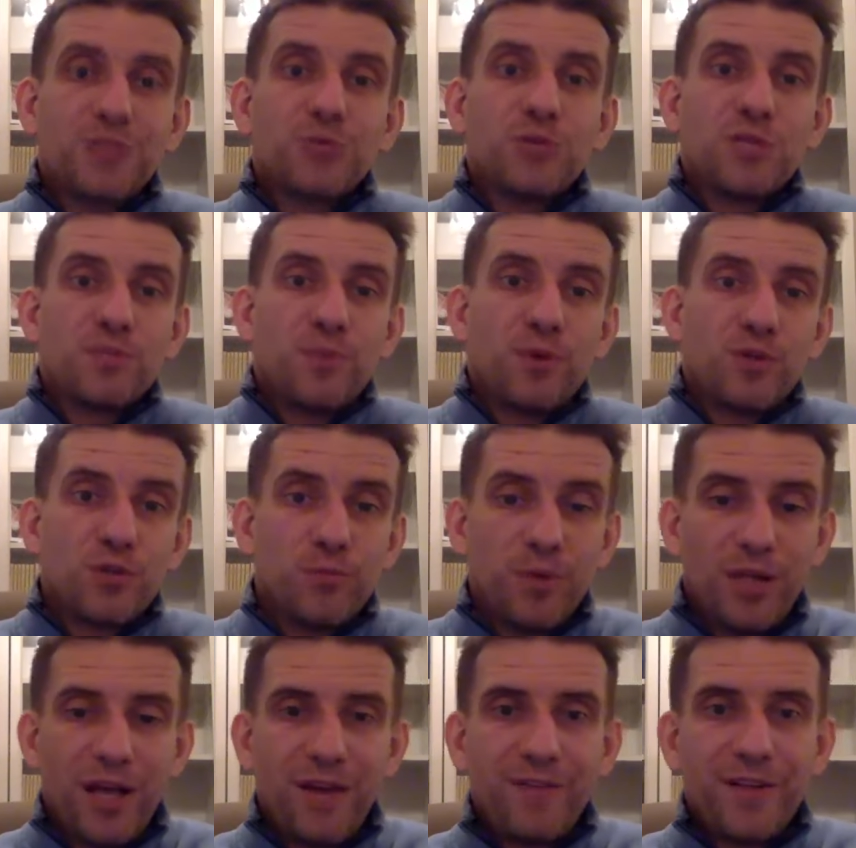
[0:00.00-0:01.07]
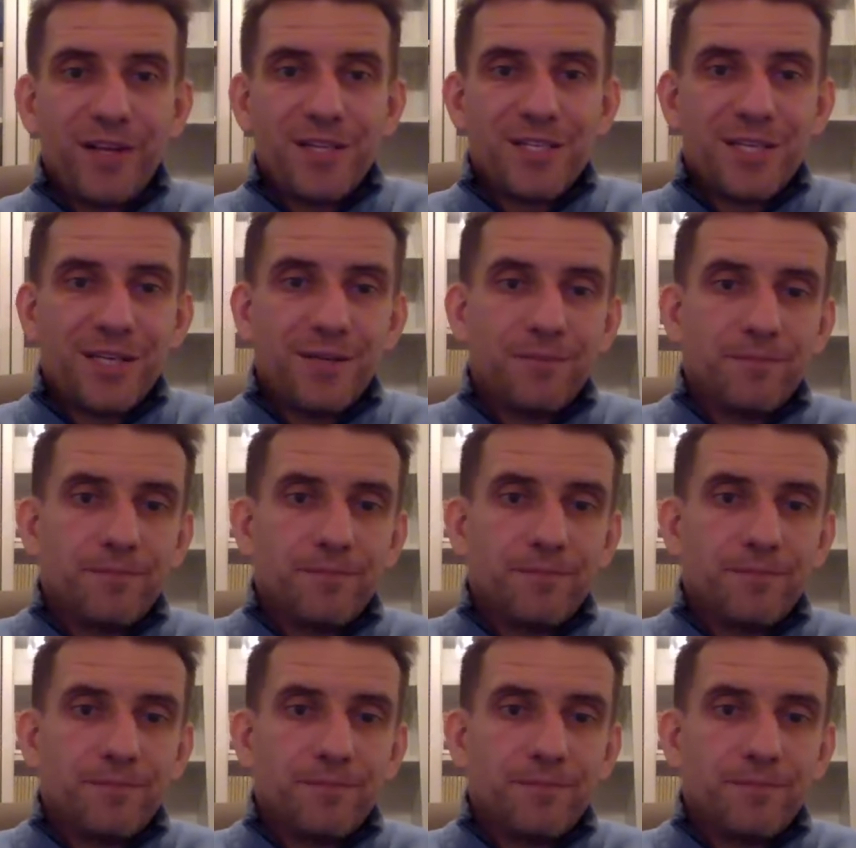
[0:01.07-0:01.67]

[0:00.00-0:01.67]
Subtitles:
soon as possible. Have a nice day.